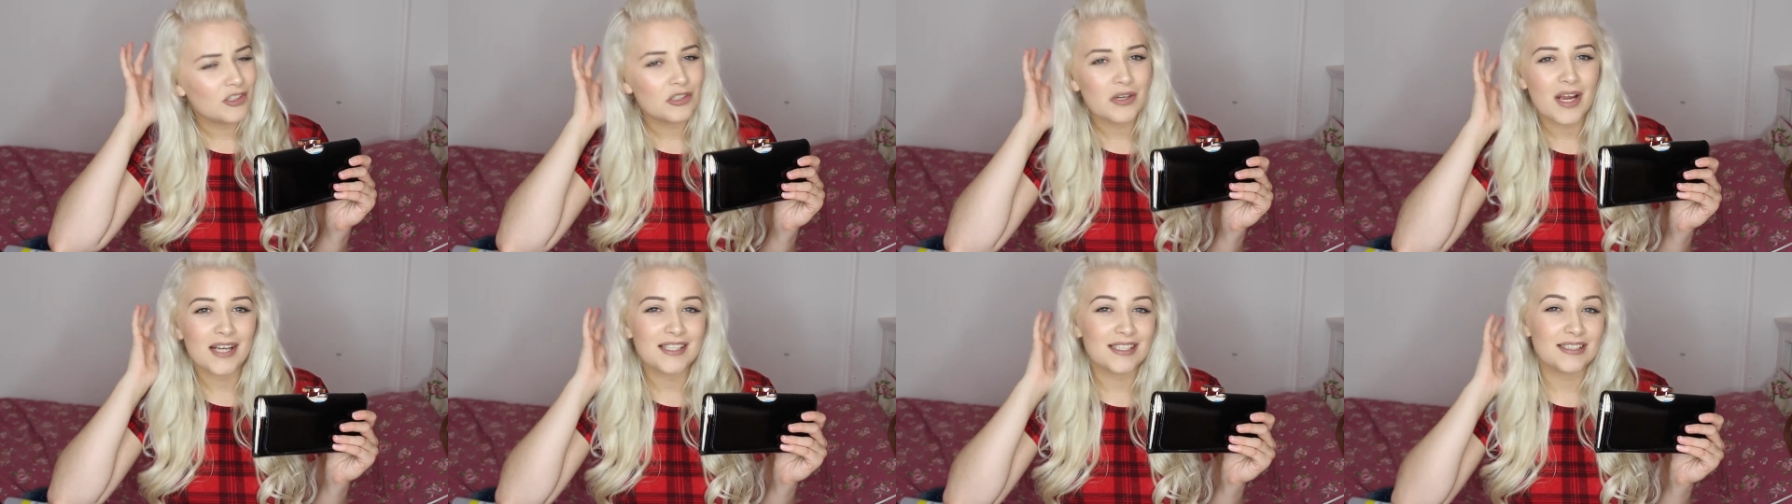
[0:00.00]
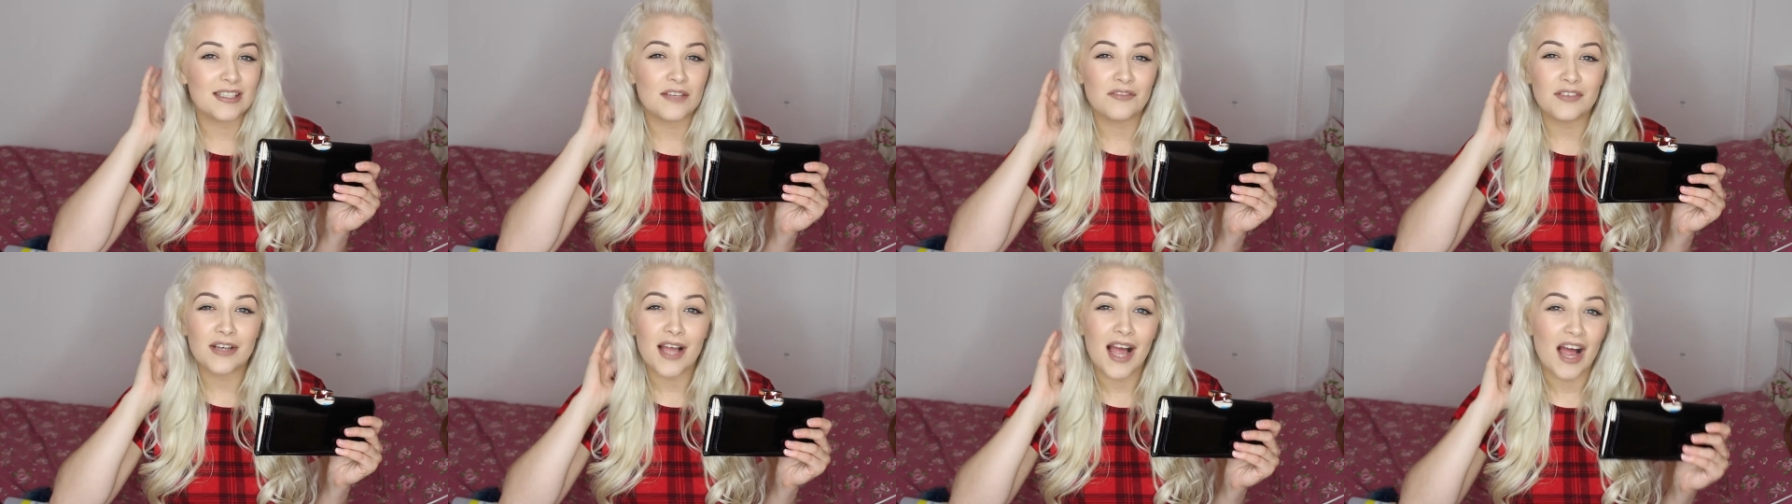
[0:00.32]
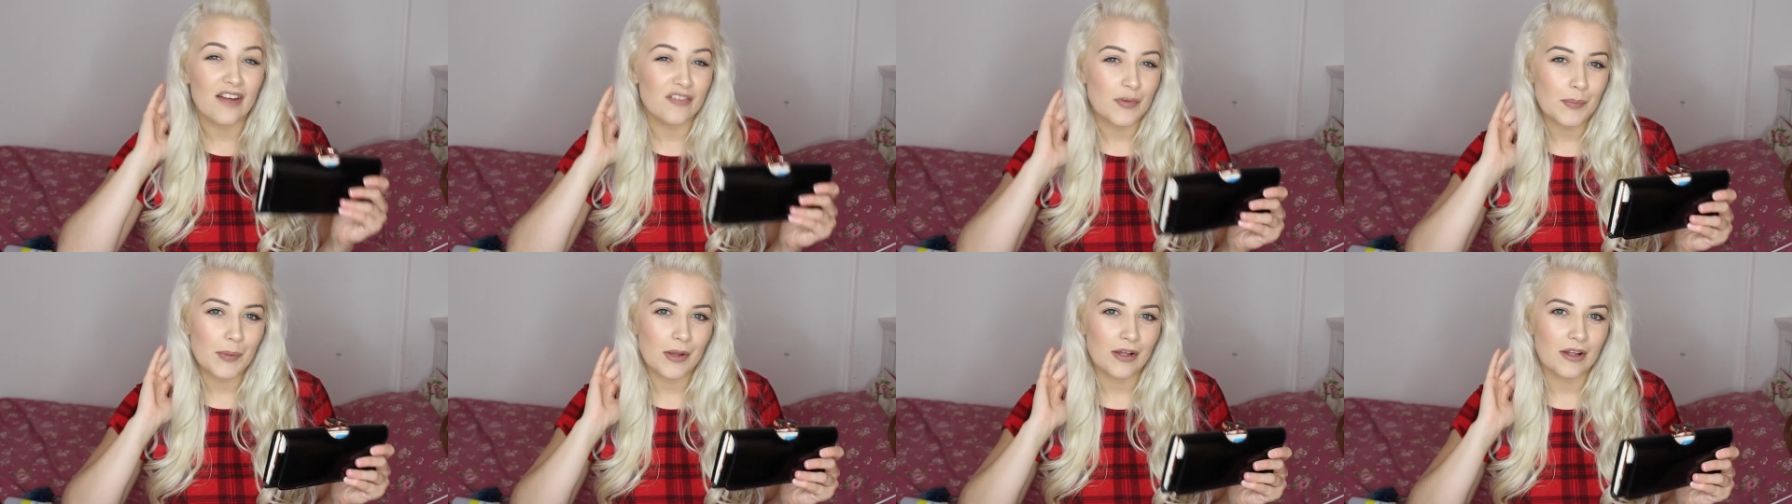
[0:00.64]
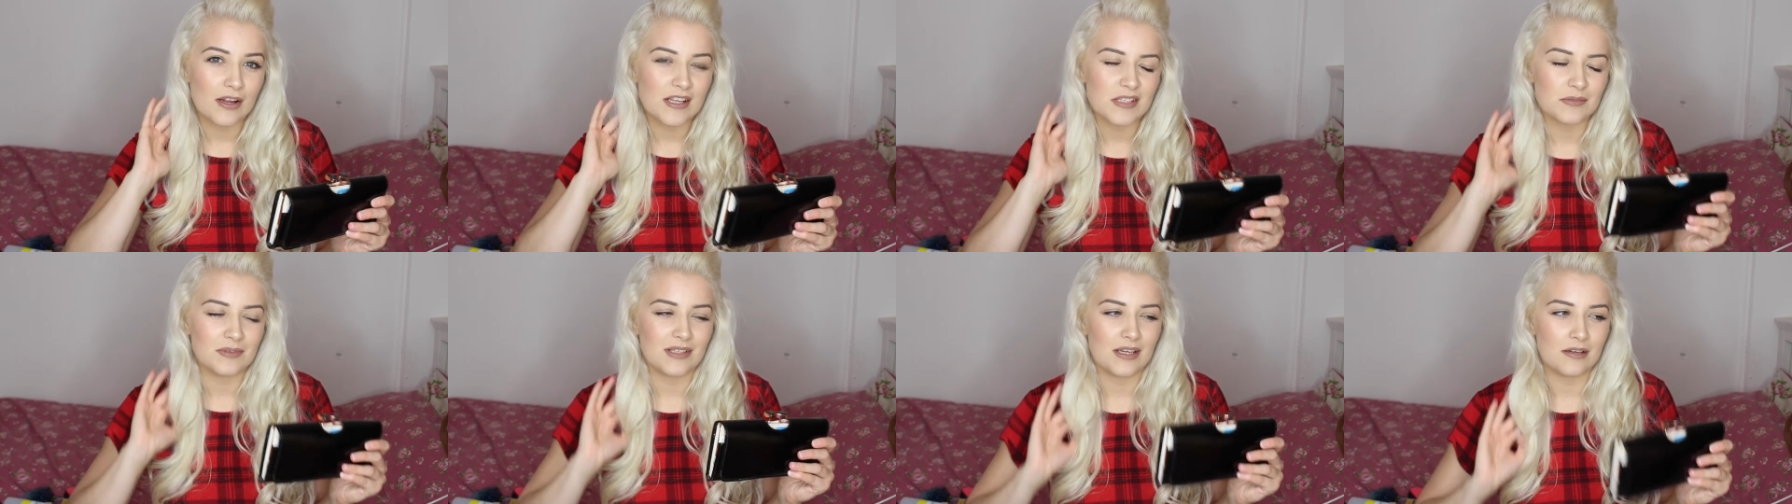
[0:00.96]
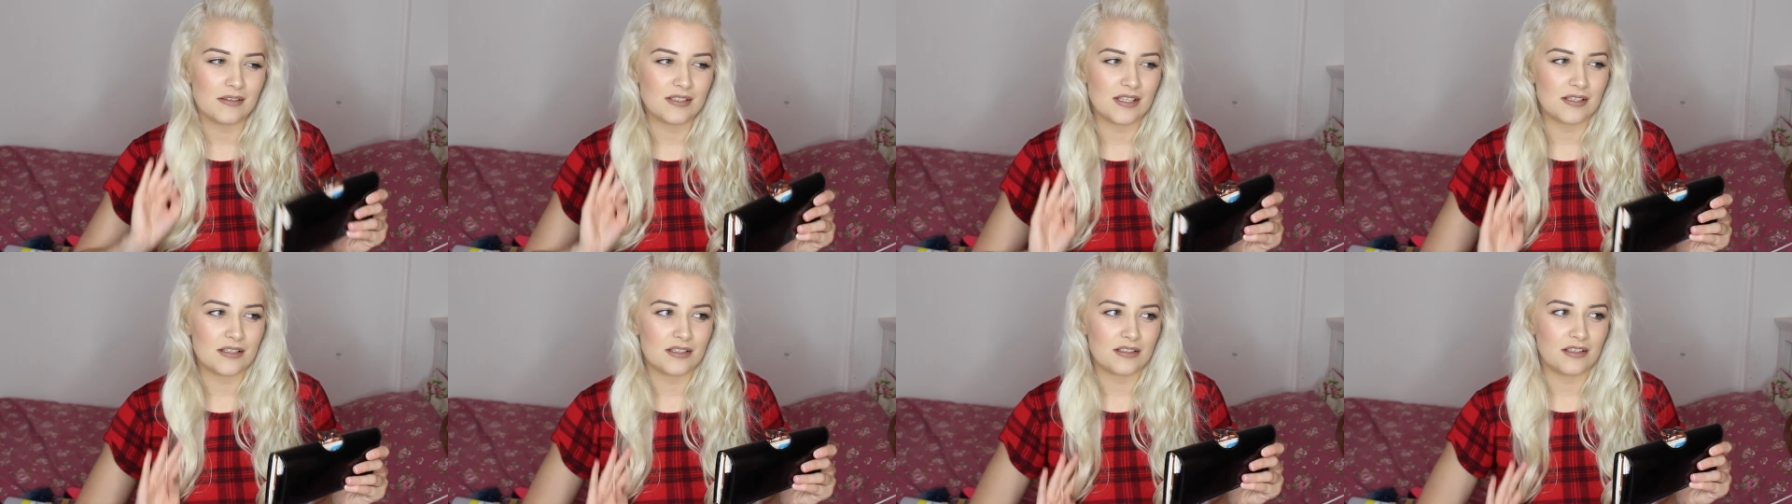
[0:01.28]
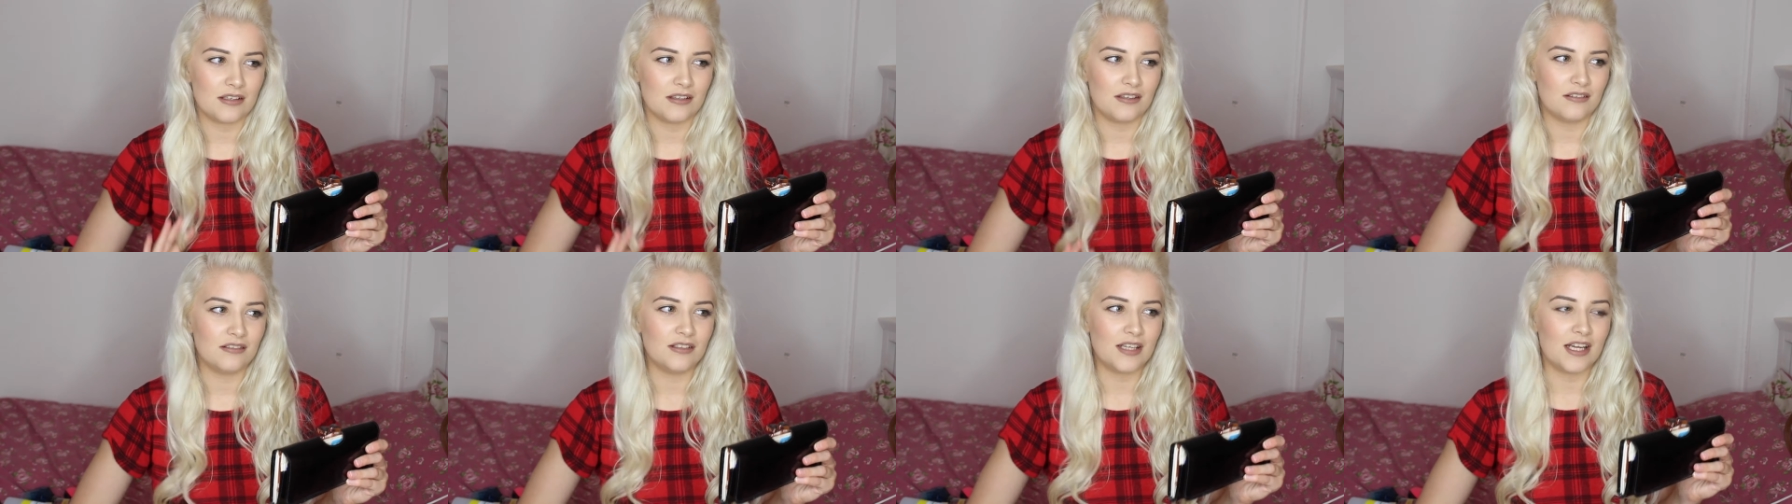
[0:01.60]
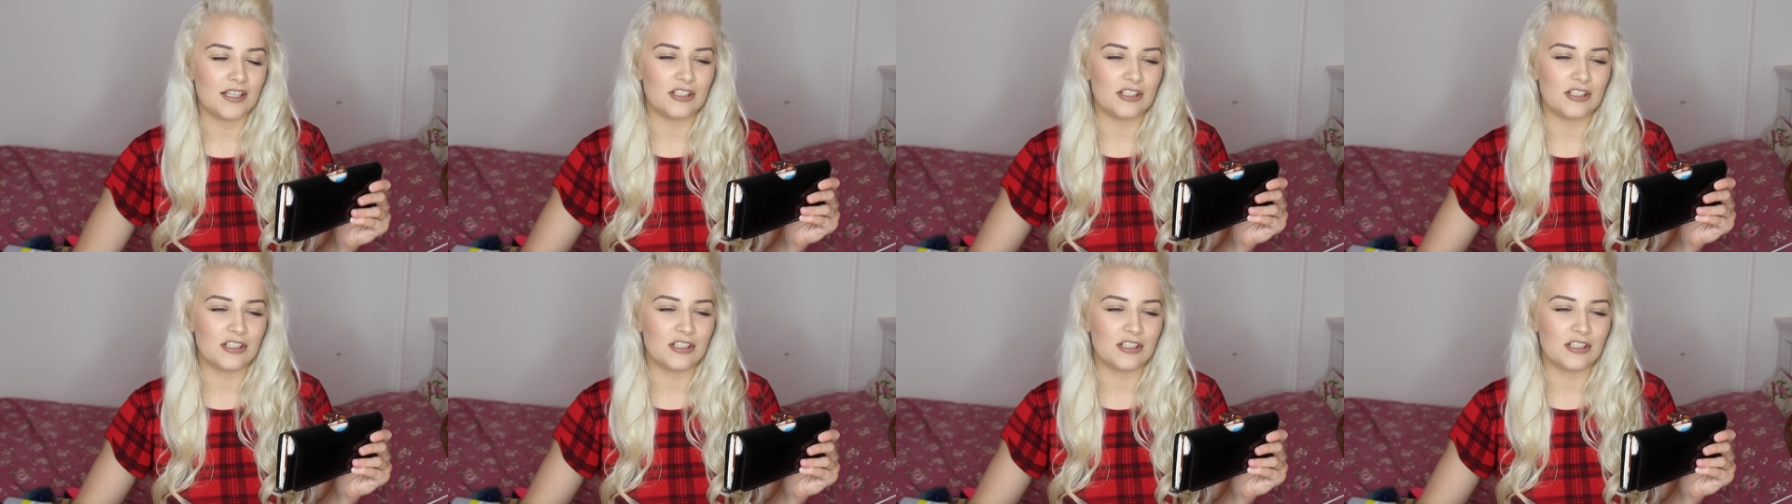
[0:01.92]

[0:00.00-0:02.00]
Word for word: I didn't even have a purse when I was at school,